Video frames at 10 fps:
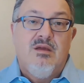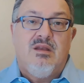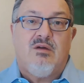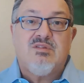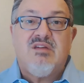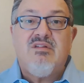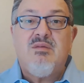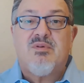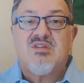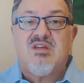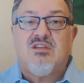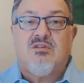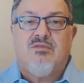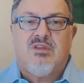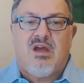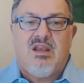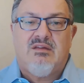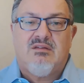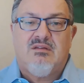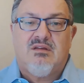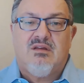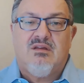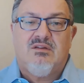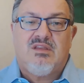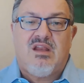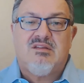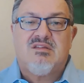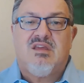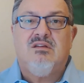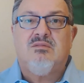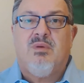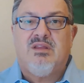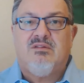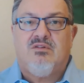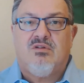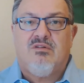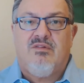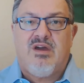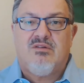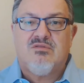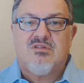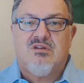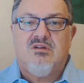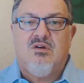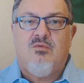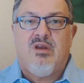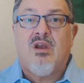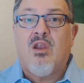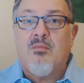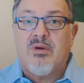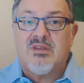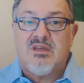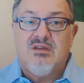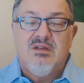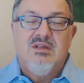Now, 70% of Italians killed by the coronavirus were in Lombardy.